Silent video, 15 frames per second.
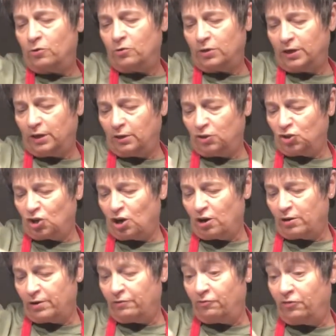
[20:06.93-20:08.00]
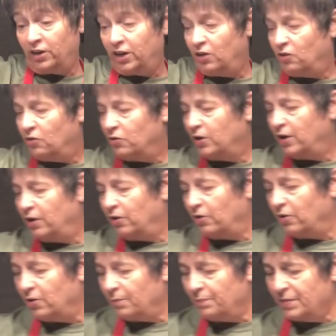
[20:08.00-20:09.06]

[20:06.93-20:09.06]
little jar of vinegar here,